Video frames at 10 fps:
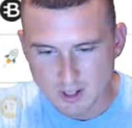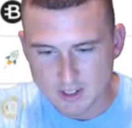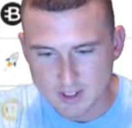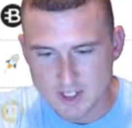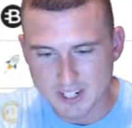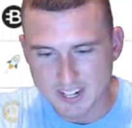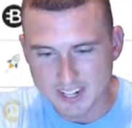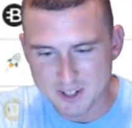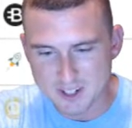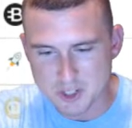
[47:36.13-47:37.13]
Scott
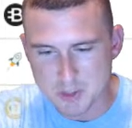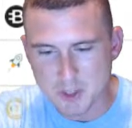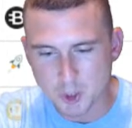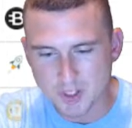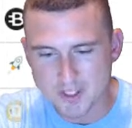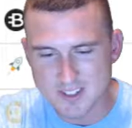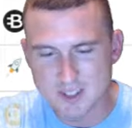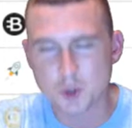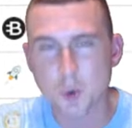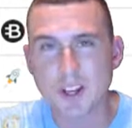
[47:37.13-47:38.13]
Hyder says you've been holding since
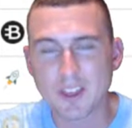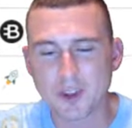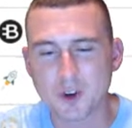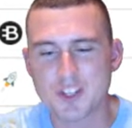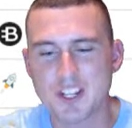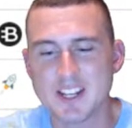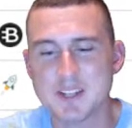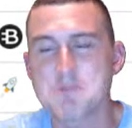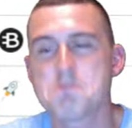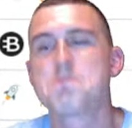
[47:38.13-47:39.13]

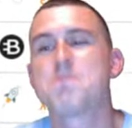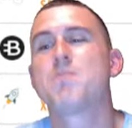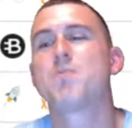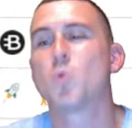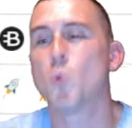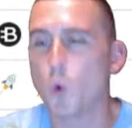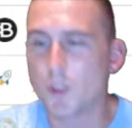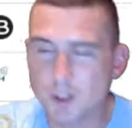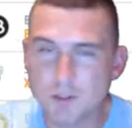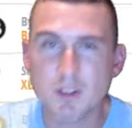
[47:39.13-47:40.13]
2013. Well,
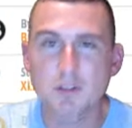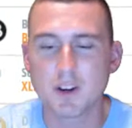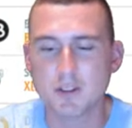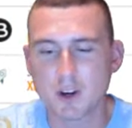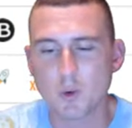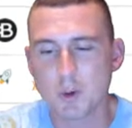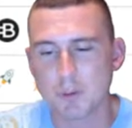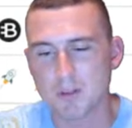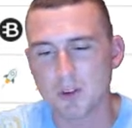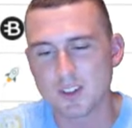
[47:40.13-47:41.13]
then you've done very, very well, my
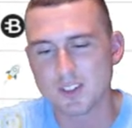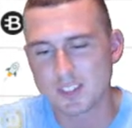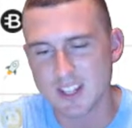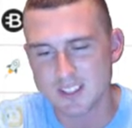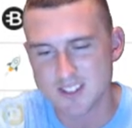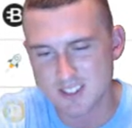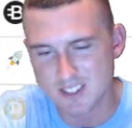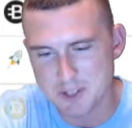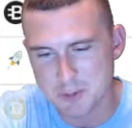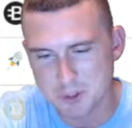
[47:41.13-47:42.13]
friend. That's
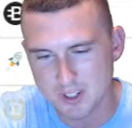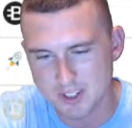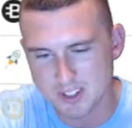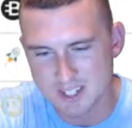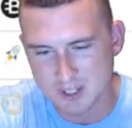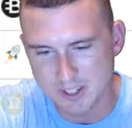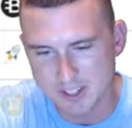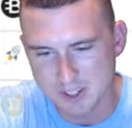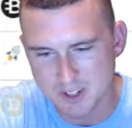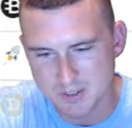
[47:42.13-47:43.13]
pretty stellar. That's
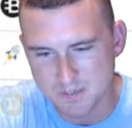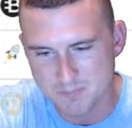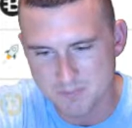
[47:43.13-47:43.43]
awesome.